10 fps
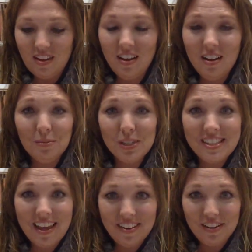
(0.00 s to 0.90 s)

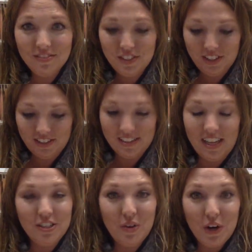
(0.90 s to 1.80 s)
because um, I love to
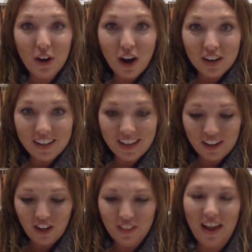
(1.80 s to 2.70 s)
send you your card kit
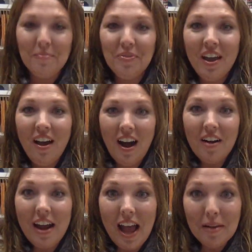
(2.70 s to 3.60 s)
and all that.
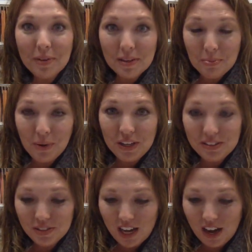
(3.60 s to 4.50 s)
All right, I'm going to point
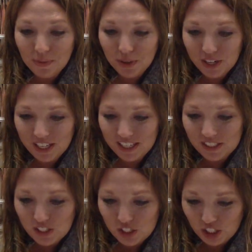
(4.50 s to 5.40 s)
you down. We're going to get
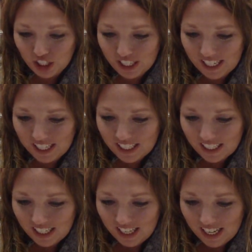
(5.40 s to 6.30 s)
started,
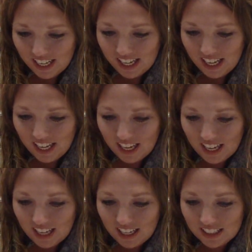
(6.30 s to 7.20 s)

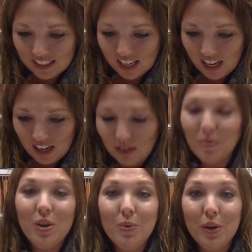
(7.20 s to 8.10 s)
and
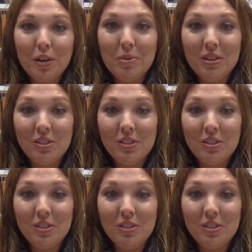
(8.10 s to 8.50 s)
um, we're going to be